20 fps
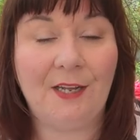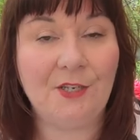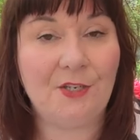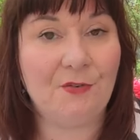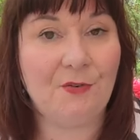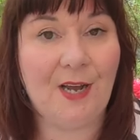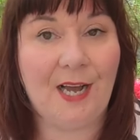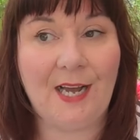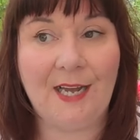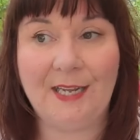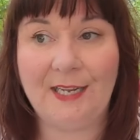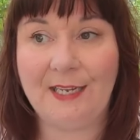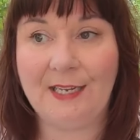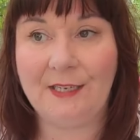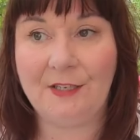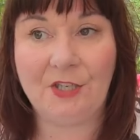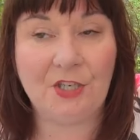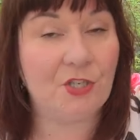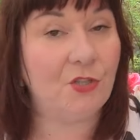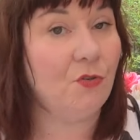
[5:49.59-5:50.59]
Do
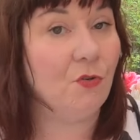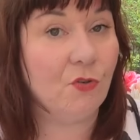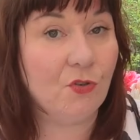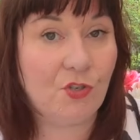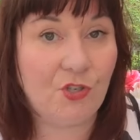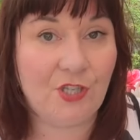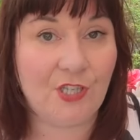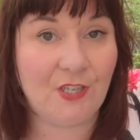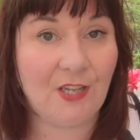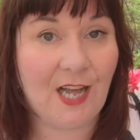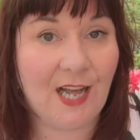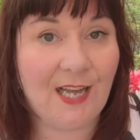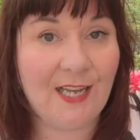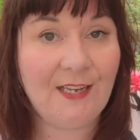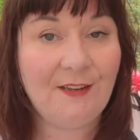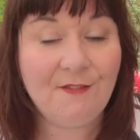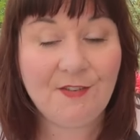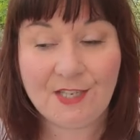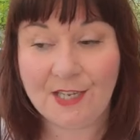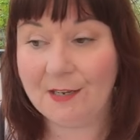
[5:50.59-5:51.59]
I just not do the
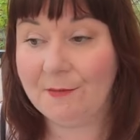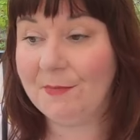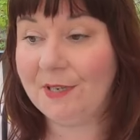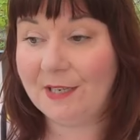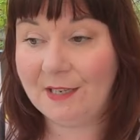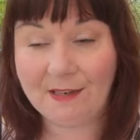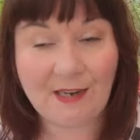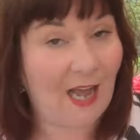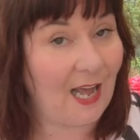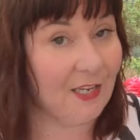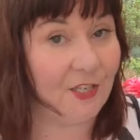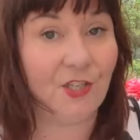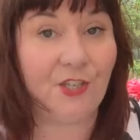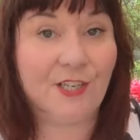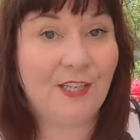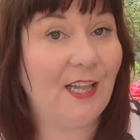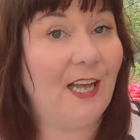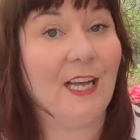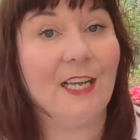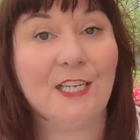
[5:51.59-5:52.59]
lives? And I mean,
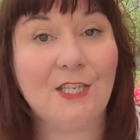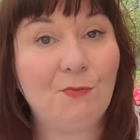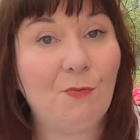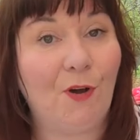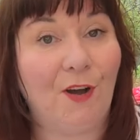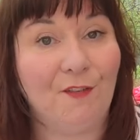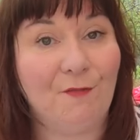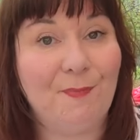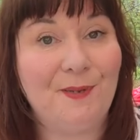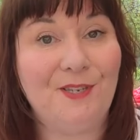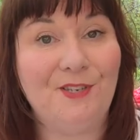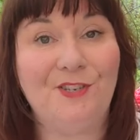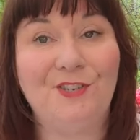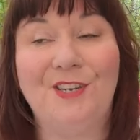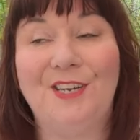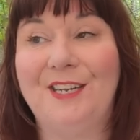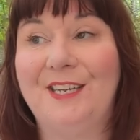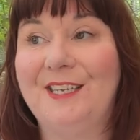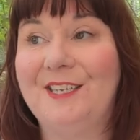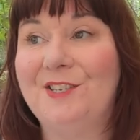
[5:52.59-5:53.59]
actually that is what I've been
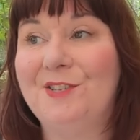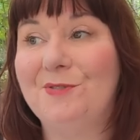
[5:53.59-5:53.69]
doing.